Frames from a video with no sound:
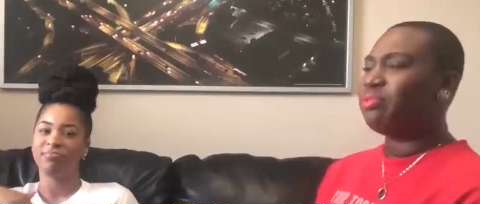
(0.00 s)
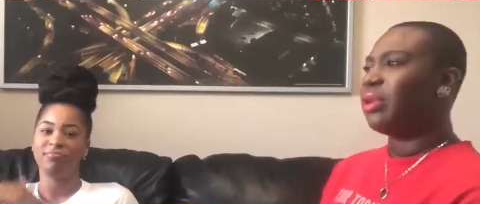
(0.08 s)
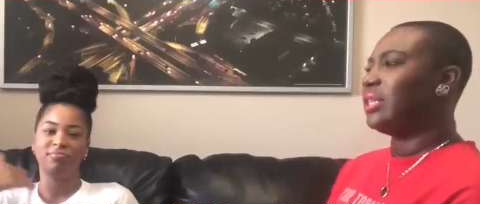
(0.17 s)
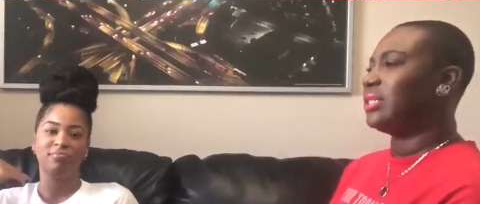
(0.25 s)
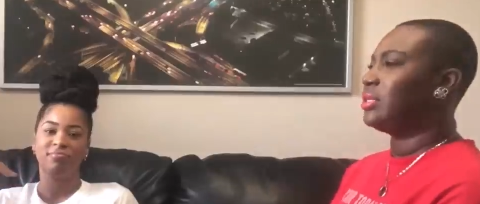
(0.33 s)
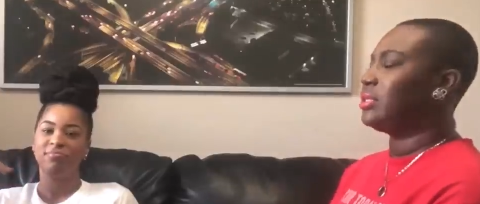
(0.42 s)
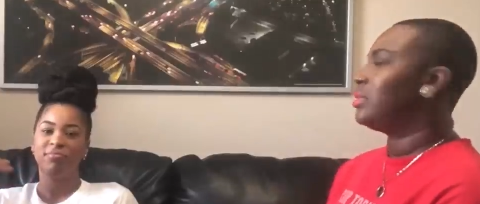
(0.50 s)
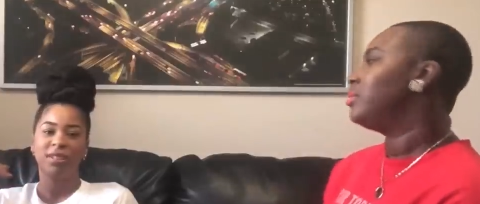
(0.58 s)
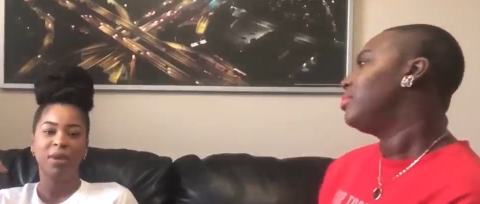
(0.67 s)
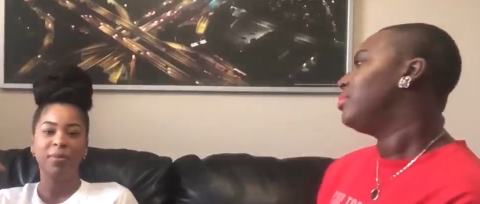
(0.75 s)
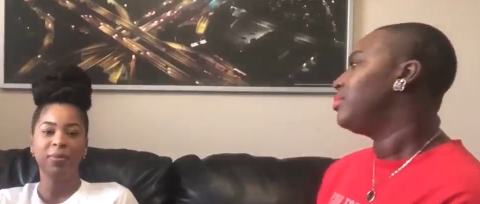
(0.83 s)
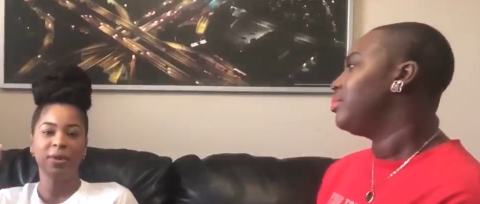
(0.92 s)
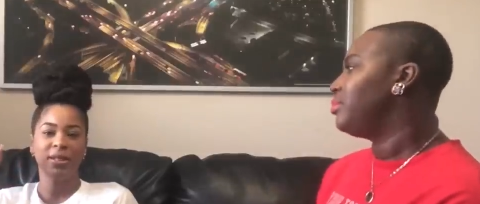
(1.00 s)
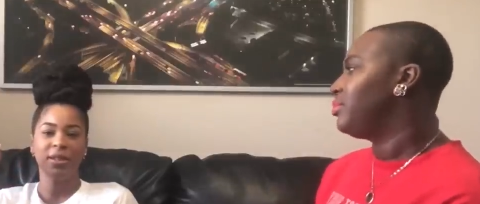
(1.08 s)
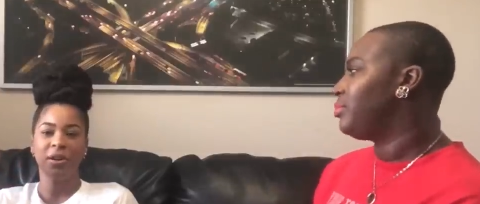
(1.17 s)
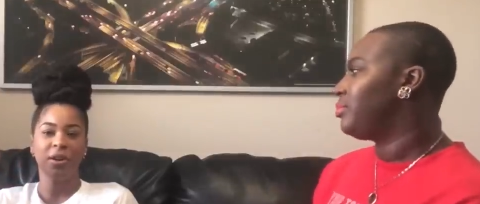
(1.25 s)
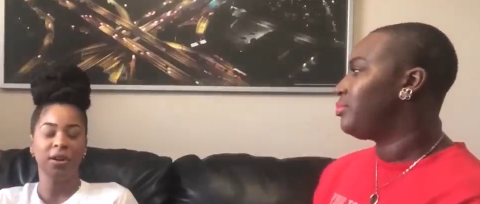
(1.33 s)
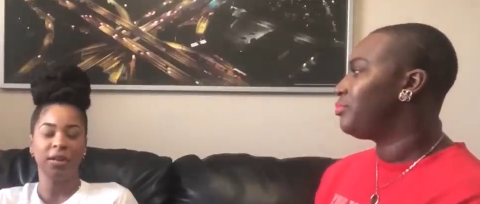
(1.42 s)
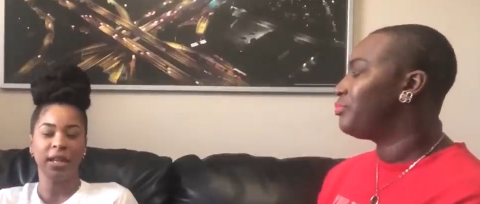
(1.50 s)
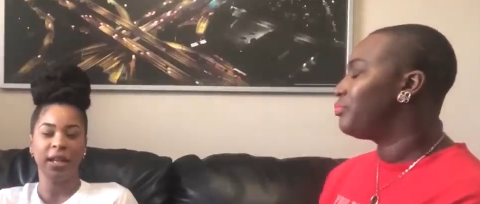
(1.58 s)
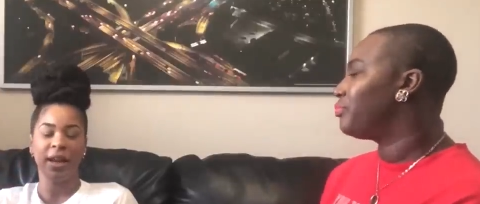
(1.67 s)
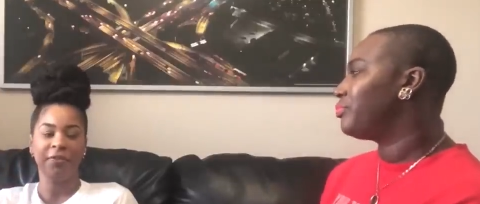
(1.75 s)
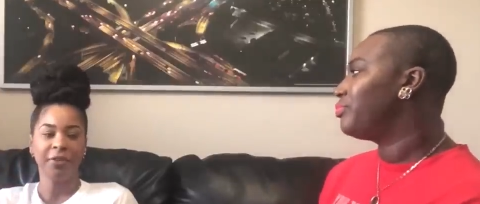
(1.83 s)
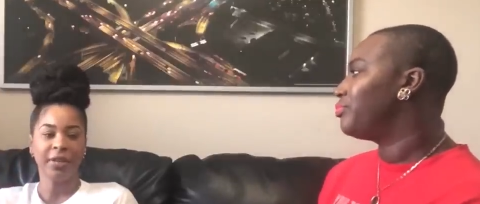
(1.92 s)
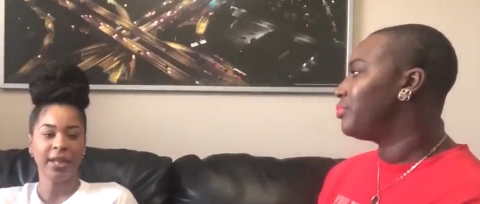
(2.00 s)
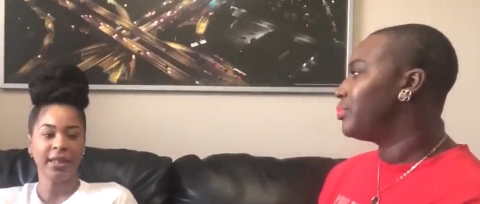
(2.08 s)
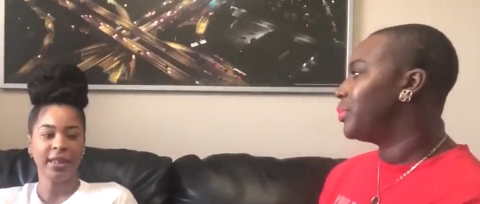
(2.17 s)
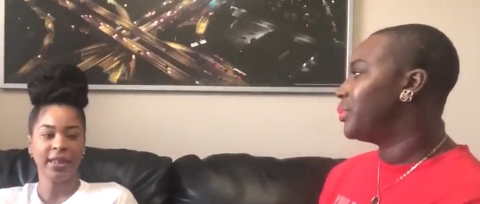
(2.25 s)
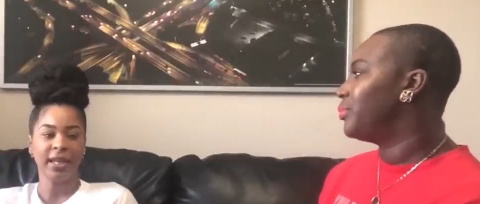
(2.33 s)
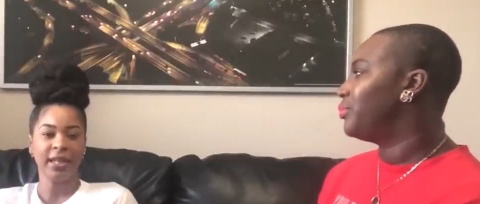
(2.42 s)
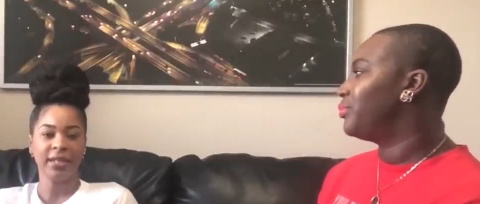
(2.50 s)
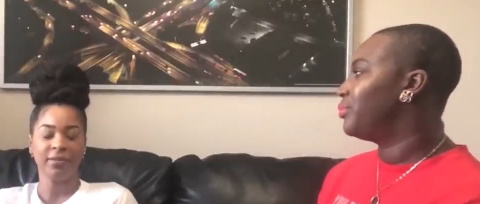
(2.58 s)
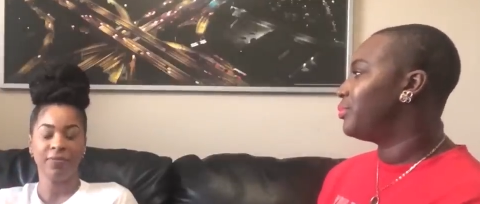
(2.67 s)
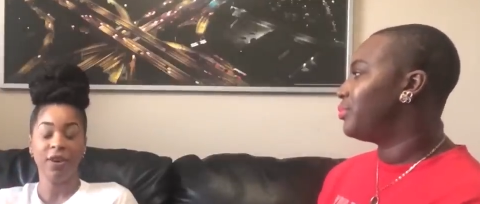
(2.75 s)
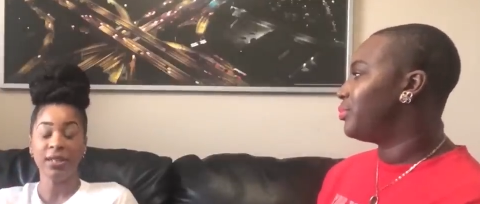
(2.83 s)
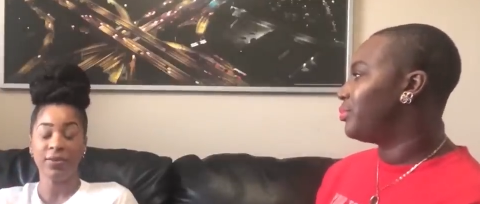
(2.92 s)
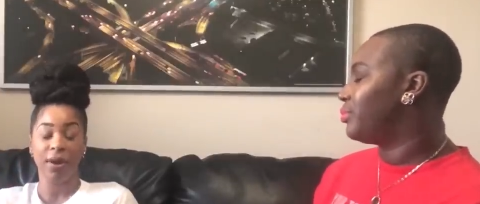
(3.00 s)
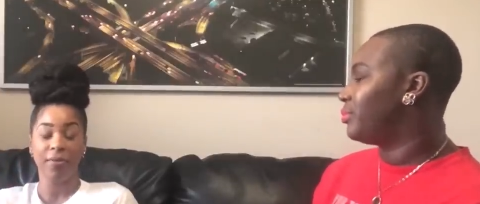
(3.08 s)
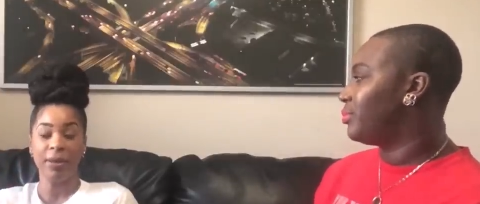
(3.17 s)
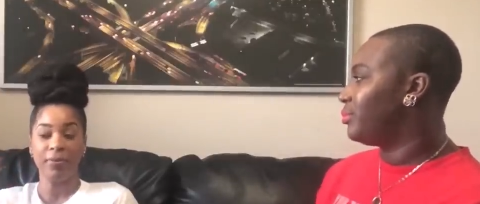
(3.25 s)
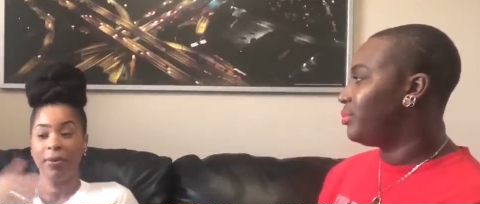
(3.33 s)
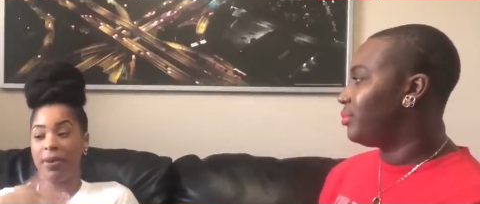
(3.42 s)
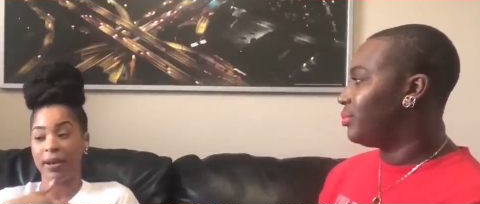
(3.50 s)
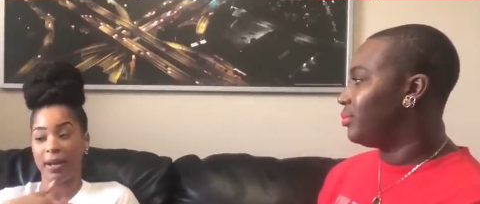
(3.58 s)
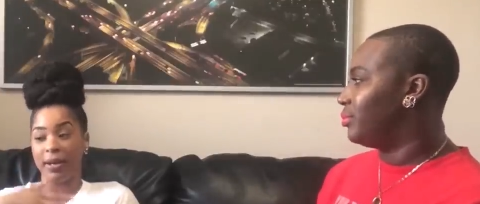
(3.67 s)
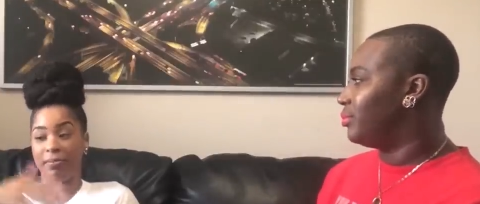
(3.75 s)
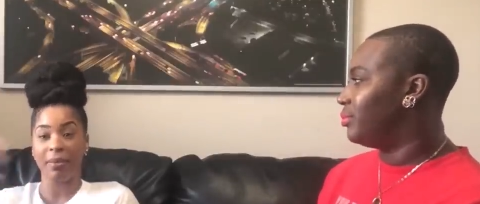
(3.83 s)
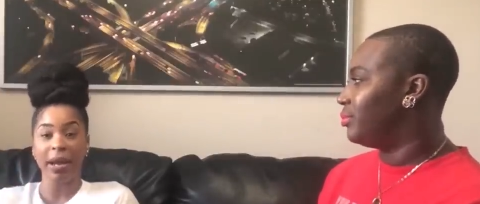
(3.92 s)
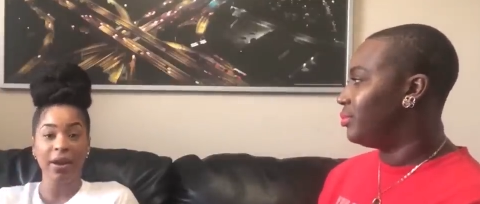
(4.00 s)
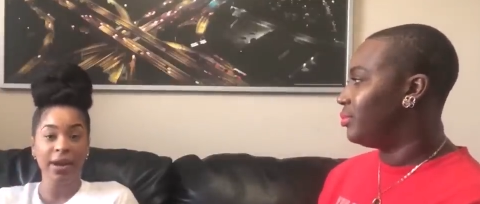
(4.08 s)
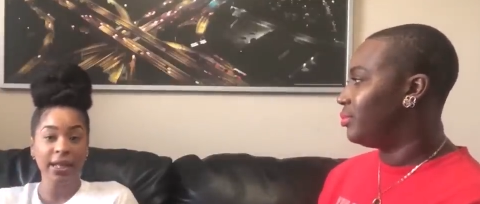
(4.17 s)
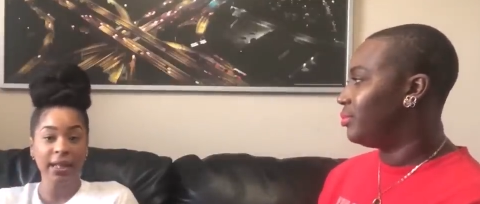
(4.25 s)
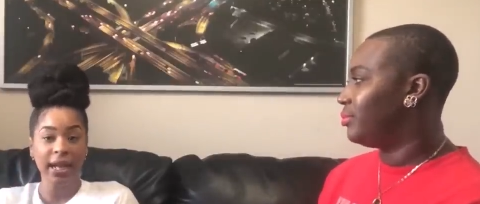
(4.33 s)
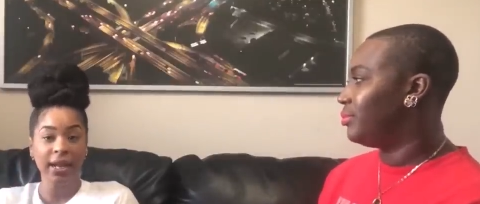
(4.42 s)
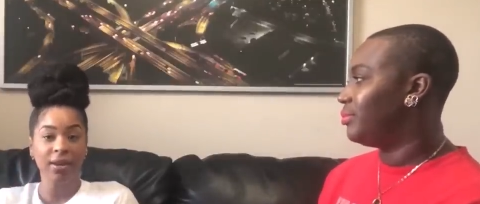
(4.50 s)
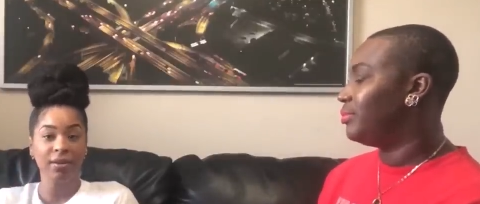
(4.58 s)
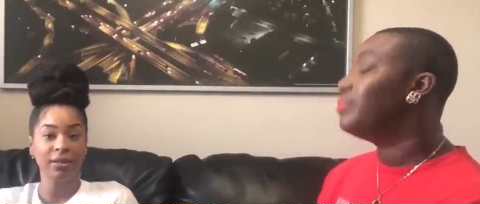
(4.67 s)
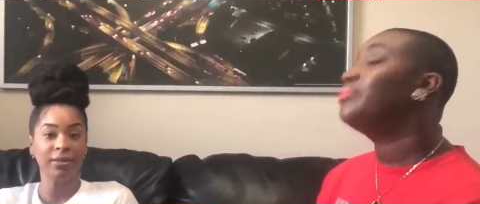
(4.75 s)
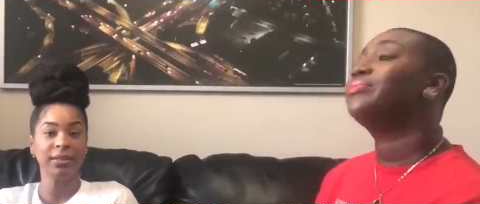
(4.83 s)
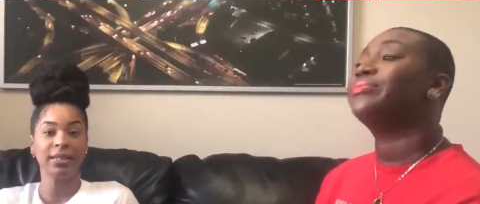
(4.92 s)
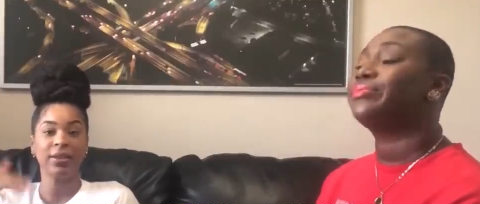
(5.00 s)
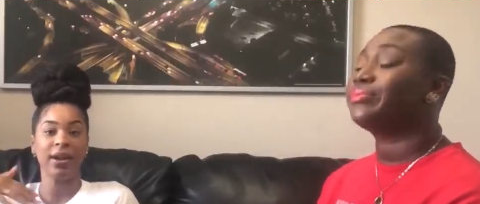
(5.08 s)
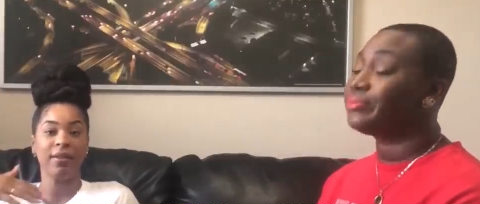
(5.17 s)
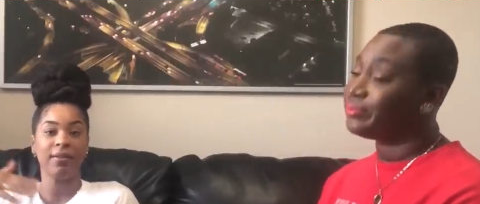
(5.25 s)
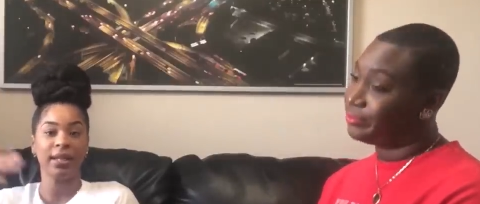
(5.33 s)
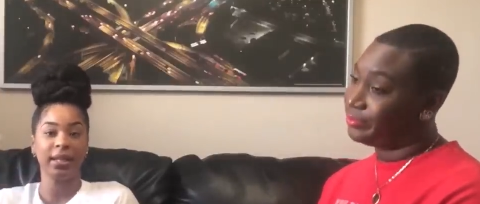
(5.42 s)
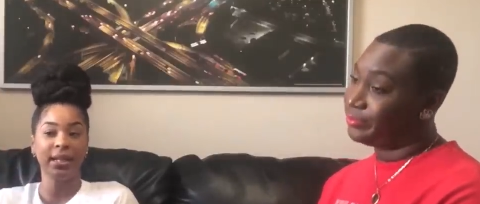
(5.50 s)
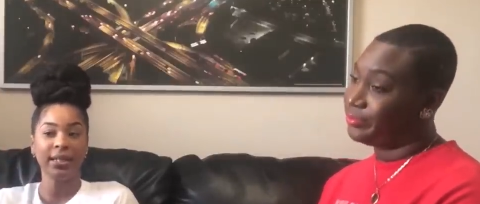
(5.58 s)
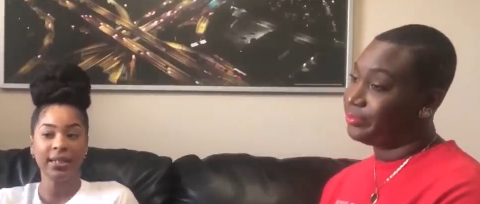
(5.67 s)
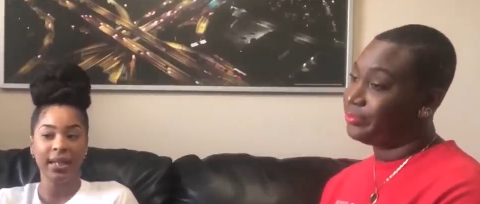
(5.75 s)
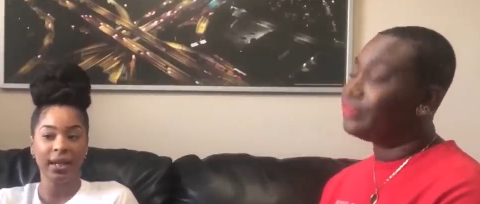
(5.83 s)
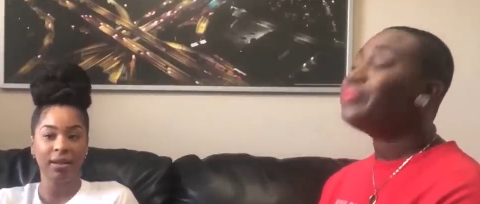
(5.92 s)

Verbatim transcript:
Speaker 1: be pressed. Don't be pressed at all. Like, I feel like the thing, first of all, people are getting married later, which means they're having kids